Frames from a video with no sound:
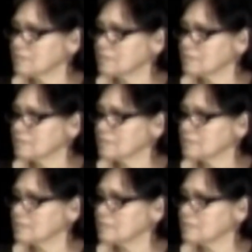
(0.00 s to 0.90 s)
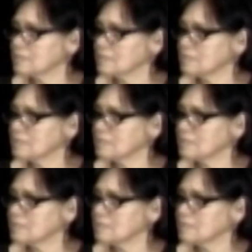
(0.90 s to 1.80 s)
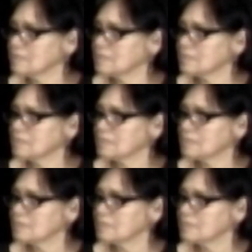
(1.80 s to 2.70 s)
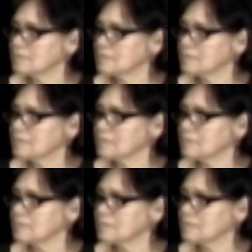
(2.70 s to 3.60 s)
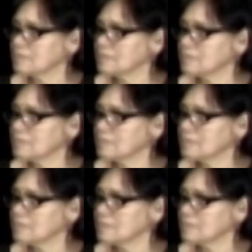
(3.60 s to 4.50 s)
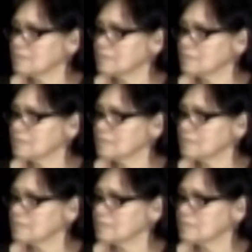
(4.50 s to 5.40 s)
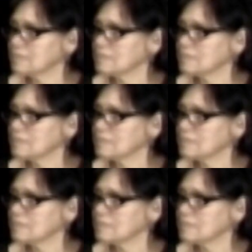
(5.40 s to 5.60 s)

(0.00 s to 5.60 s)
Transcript: (not speaking)